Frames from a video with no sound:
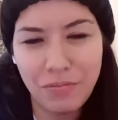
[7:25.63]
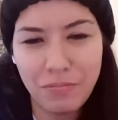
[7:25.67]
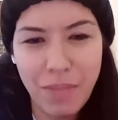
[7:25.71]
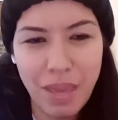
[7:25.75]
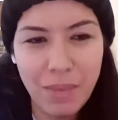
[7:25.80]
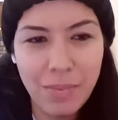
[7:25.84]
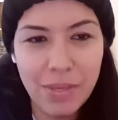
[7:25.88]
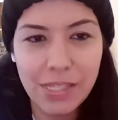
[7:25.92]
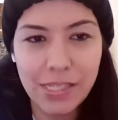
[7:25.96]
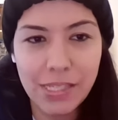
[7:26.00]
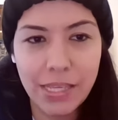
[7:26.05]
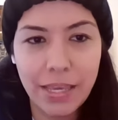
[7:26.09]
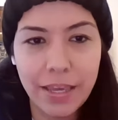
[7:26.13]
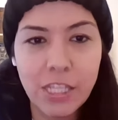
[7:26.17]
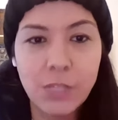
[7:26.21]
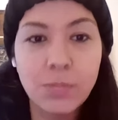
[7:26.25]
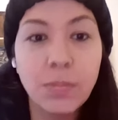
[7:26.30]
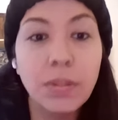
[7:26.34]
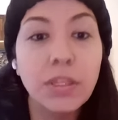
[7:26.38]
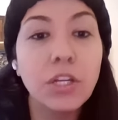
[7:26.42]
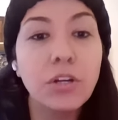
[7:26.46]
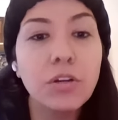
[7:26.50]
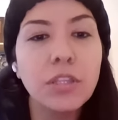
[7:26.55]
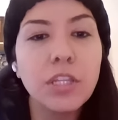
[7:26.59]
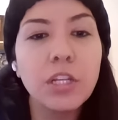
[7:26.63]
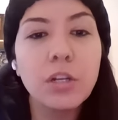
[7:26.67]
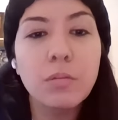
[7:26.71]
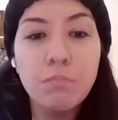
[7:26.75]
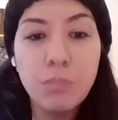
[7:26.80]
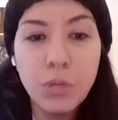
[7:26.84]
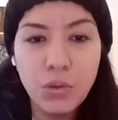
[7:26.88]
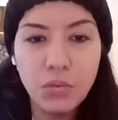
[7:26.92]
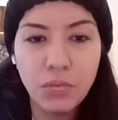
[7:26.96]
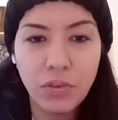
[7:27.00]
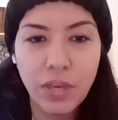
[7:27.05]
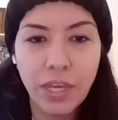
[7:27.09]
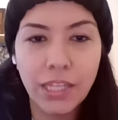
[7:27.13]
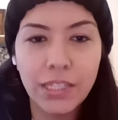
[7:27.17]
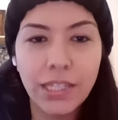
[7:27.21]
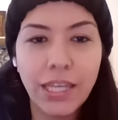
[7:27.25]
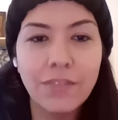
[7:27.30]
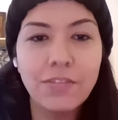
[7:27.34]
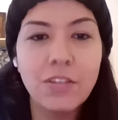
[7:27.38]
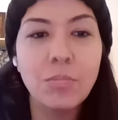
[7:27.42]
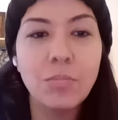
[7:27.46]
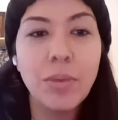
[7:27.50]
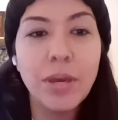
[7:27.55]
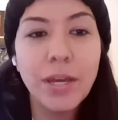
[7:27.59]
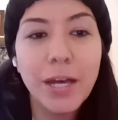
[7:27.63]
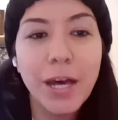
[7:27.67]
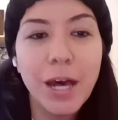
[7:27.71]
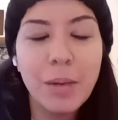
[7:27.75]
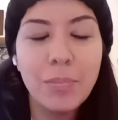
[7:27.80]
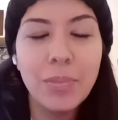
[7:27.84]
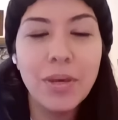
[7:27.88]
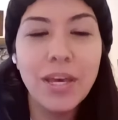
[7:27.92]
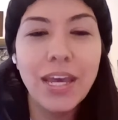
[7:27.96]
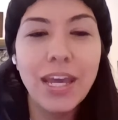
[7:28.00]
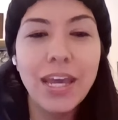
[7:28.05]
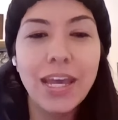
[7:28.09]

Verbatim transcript: maybe six but they're they're moving and they have to pick up